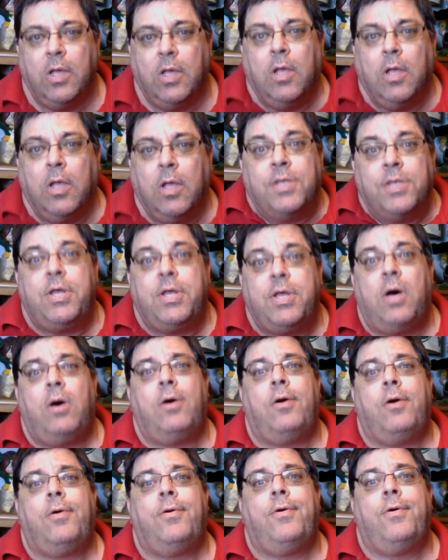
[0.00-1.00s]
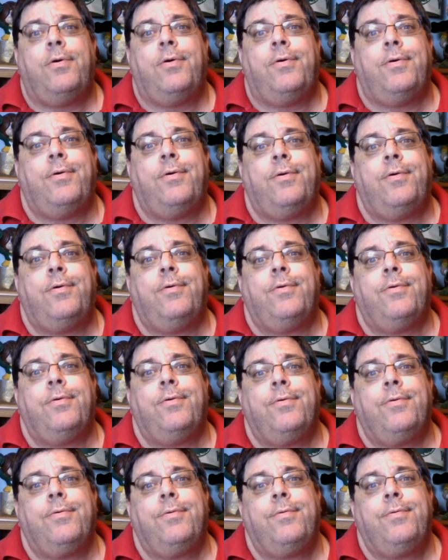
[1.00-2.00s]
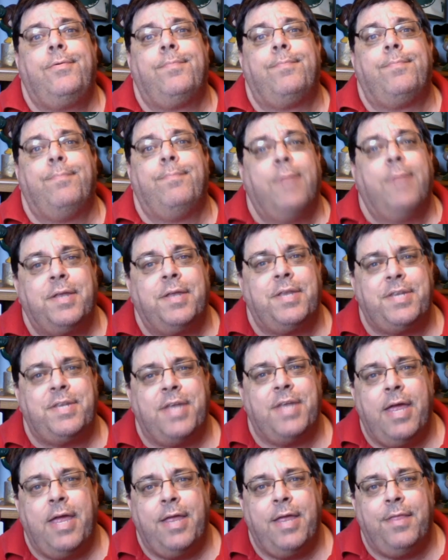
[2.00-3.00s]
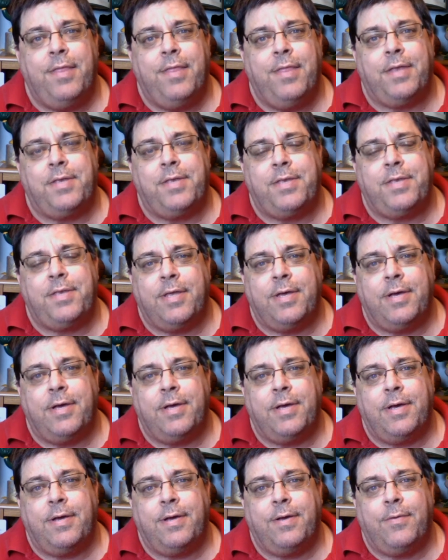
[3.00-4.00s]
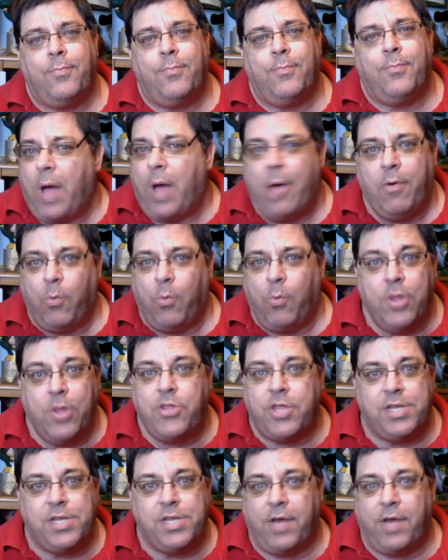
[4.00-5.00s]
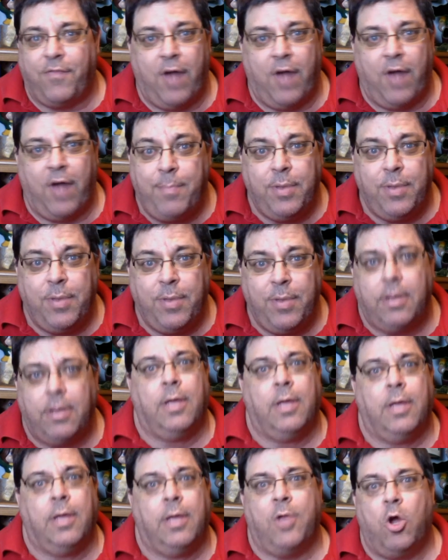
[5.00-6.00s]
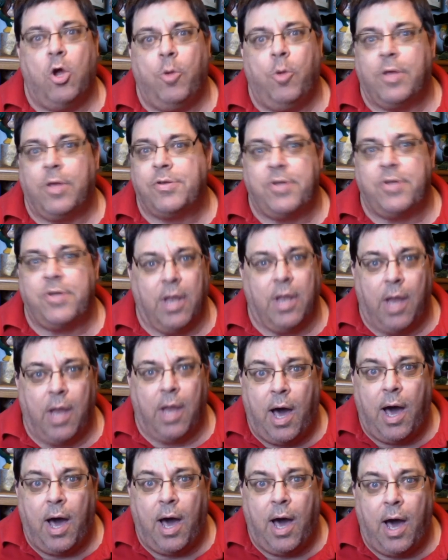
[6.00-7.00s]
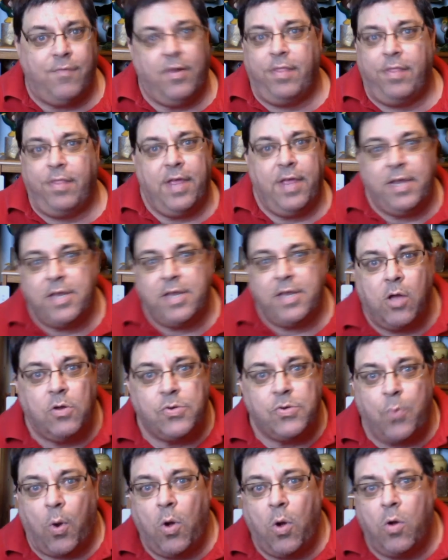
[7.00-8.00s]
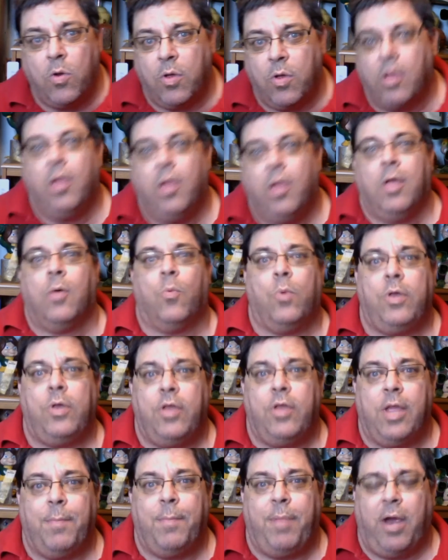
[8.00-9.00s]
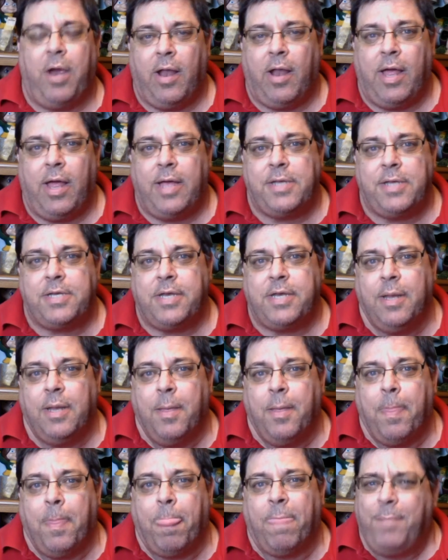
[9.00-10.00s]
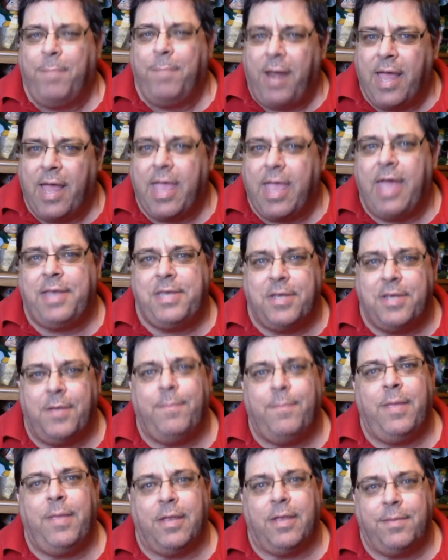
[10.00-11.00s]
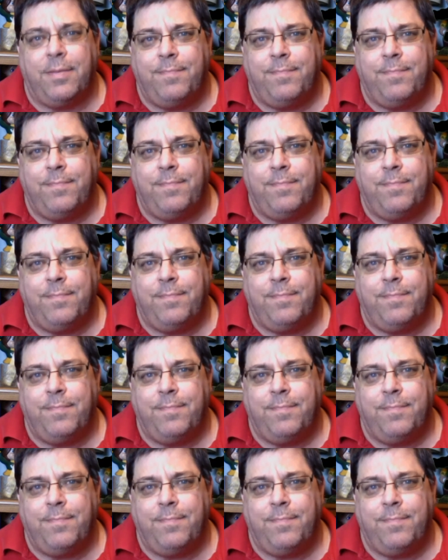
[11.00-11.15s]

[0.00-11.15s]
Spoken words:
So, not to say that I would wish this ever happened. No, because there's a lot of other things that goes wrong when you get paralyzed. But I got to admit,